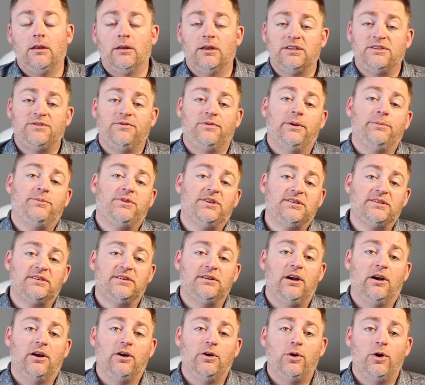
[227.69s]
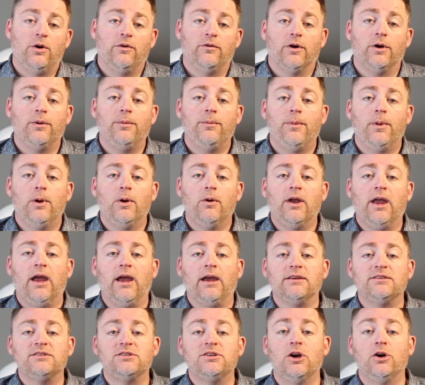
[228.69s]
Let's flip the scenario over.
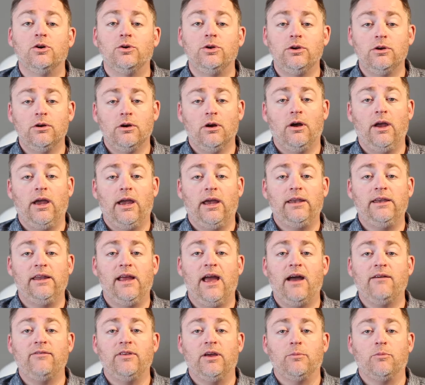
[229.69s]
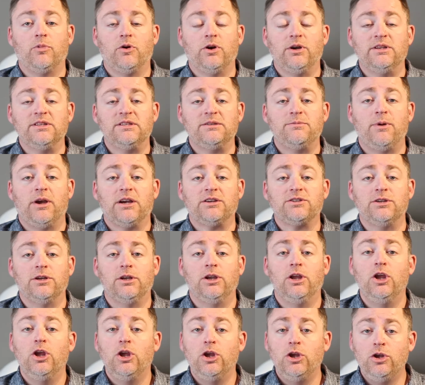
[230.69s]
Okay, so you go ahead and have that
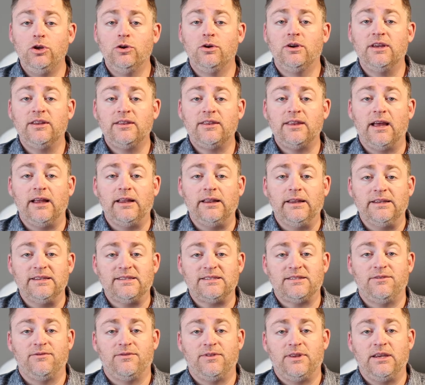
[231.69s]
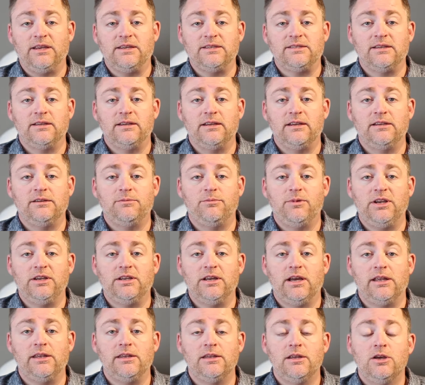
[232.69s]
pre-inspection. You get that list of things that need to be
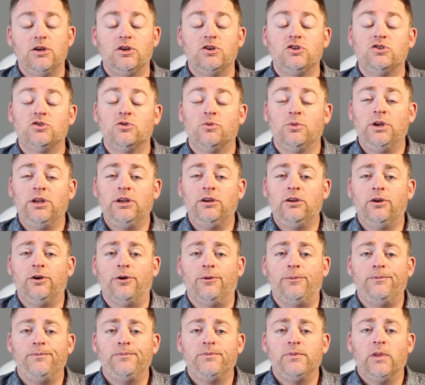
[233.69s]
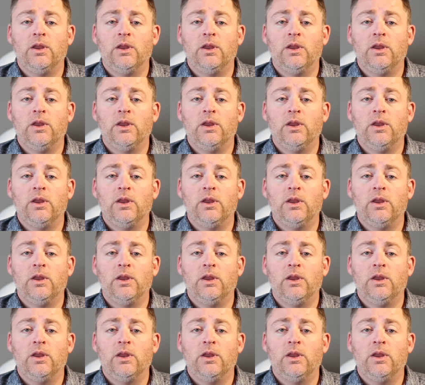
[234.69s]
done. So what do?